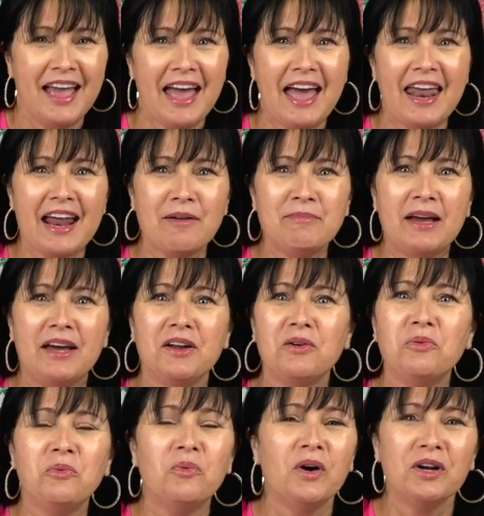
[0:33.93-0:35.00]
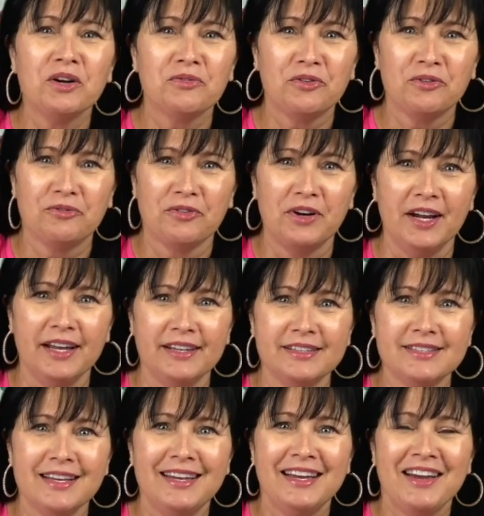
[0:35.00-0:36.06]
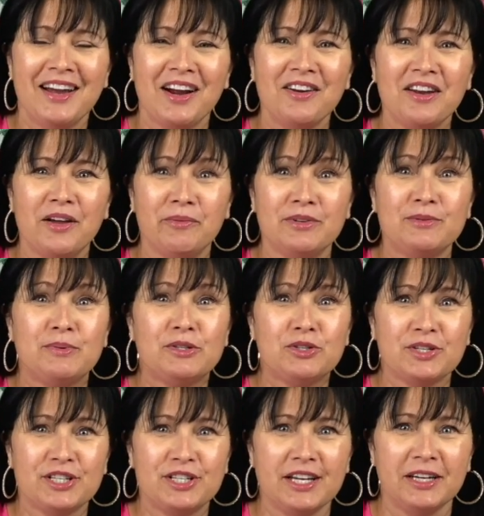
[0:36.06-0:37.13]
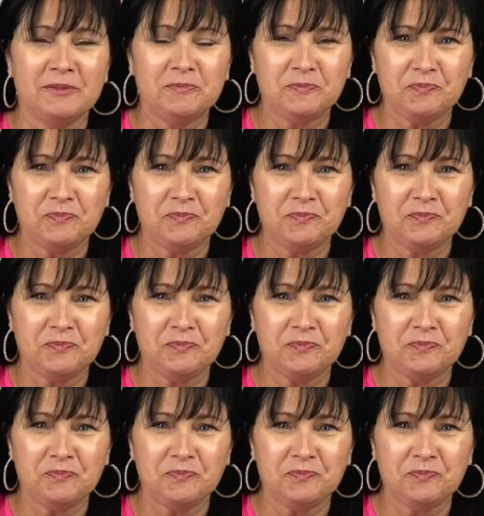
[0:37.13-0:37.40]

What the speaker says: and I met a wonderful friend. Her name was Patricia.